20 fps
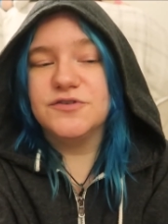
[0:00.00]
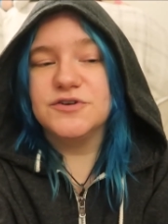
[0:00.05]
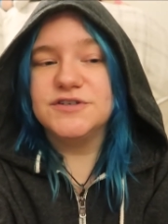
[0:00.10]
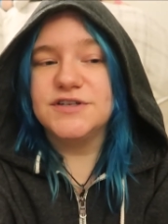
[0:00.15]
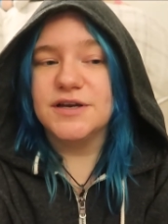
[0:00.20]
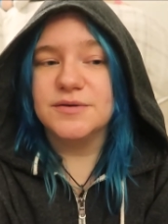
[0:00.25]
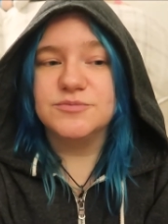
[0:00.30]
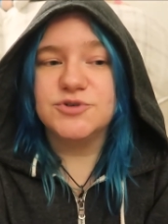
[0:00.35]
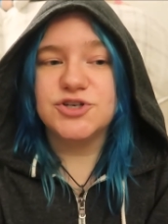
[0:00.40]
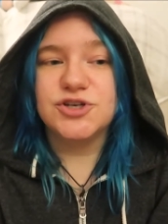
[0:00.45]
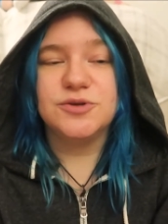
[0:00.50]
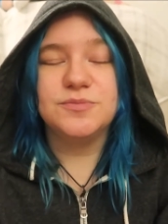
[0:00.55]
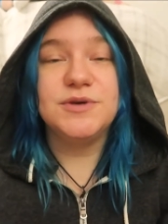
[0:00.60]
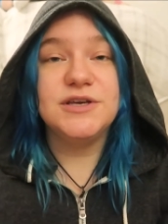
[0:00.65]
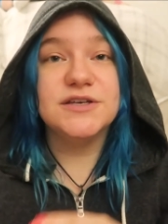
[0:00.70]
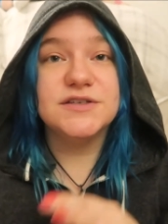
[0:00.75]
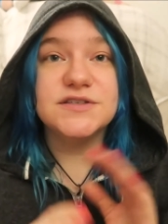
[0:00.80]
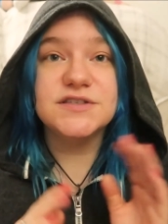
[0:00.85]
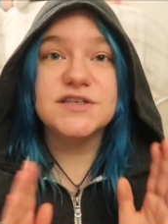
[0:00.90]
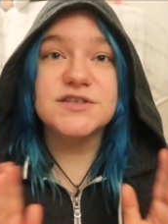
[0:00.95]
redemption
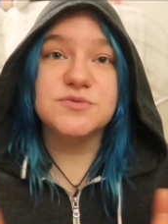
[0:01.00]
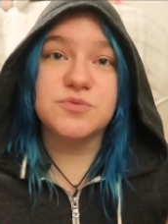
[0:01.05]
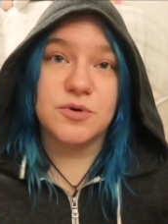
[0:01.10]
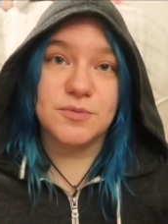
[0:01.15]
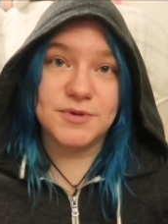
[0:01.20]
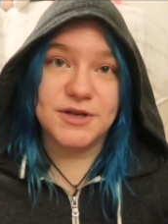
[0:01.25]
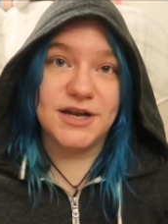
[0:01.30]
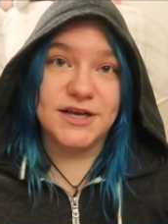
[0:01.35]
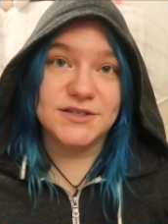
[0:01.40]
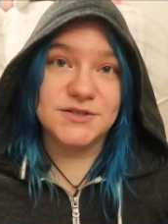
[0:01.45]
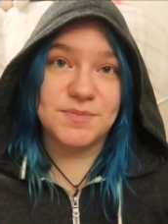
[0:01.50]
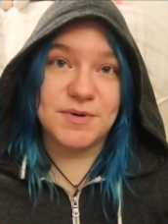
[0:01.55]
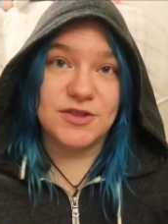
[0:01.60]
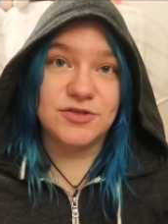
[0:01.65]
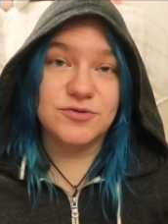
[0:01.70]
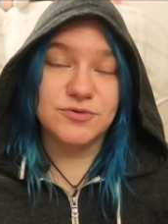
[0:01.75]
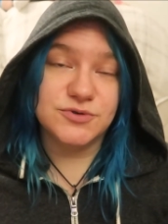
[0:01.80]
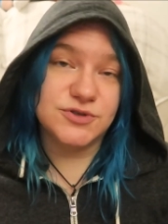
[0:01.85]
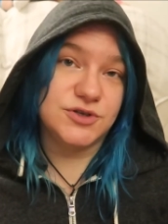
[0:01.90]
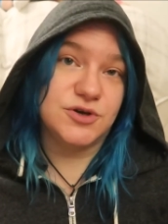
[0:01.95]
because this woman has been
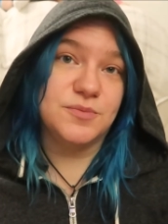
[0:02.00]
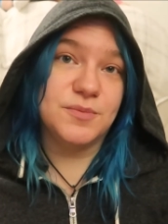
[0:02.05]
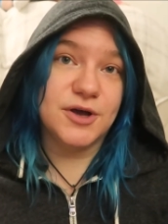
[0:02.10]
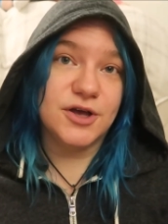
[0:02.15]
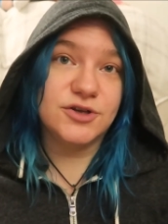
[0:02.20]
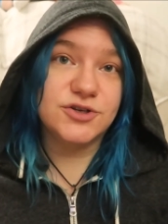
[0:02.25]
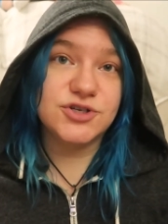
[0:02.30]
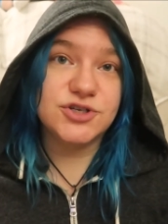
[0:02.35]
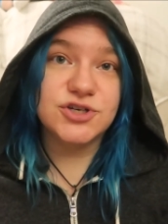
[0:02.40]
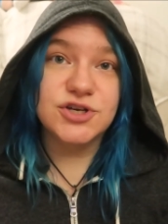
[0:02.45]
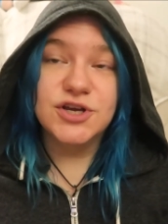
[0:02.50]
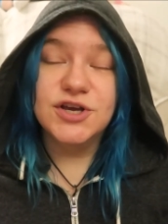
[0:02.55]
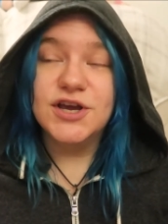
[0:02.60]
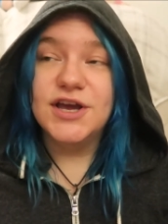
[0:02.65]
through so much.